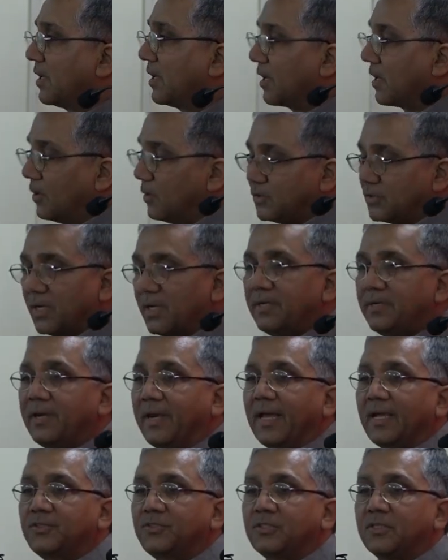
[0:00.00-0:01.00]
closer
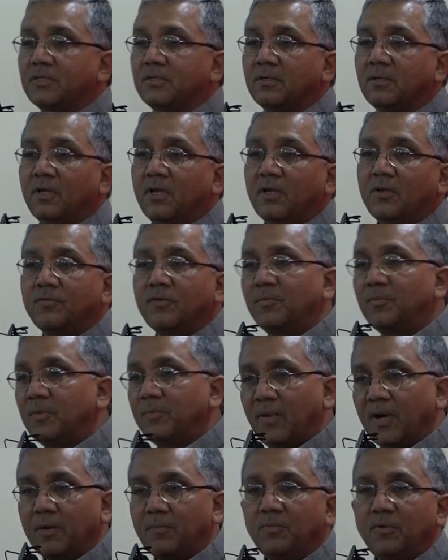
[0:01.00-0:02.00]
interaction from
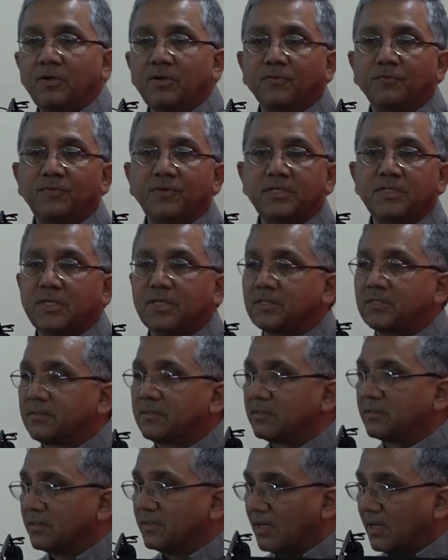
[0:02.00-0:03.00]
Department of
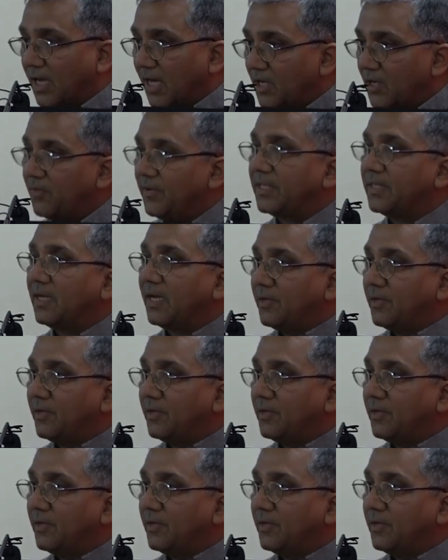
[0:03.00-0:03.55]
Physics, Ayurveda.